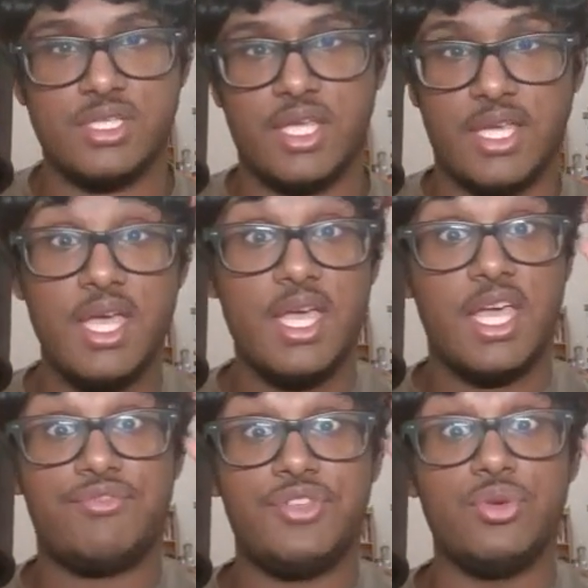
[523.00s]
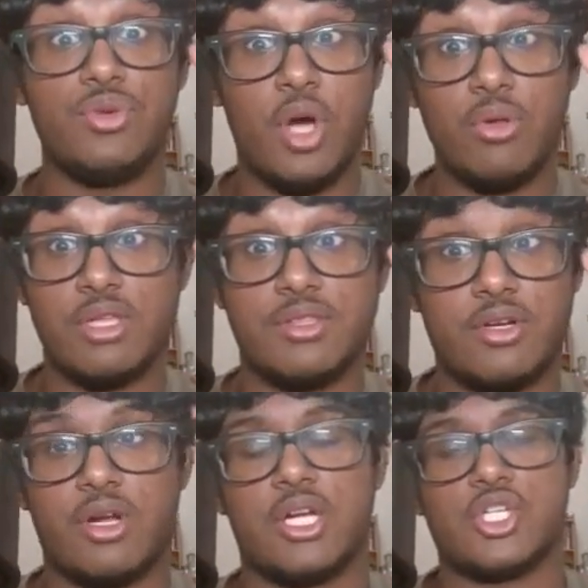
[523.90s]
like if you know that they're
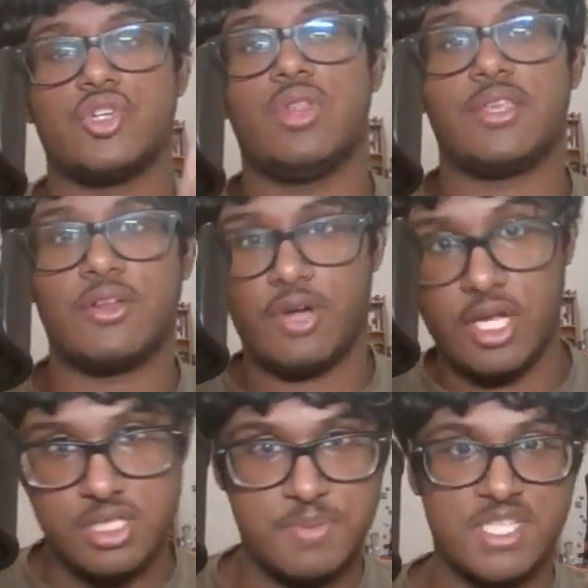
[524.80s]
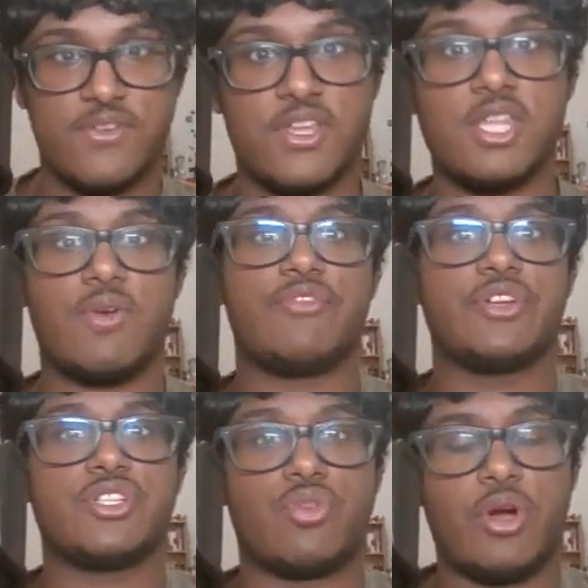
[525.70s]
not true, like they're not specifically
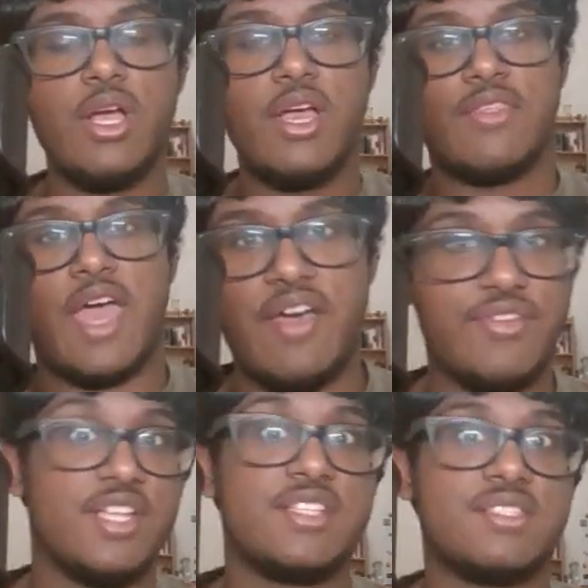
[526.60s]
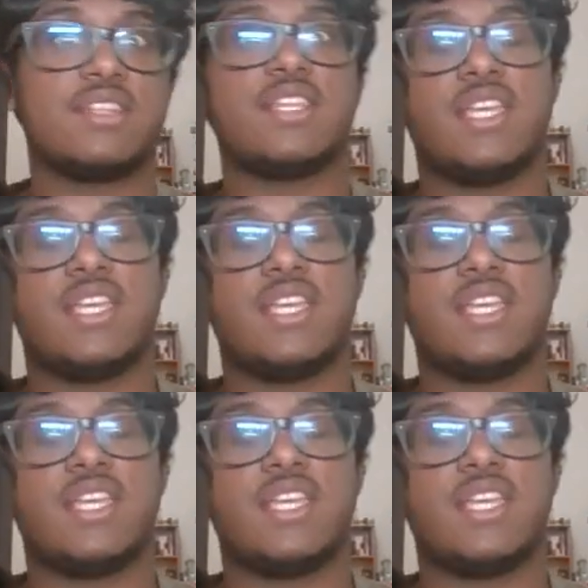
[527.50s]
referenced, or the evidence that they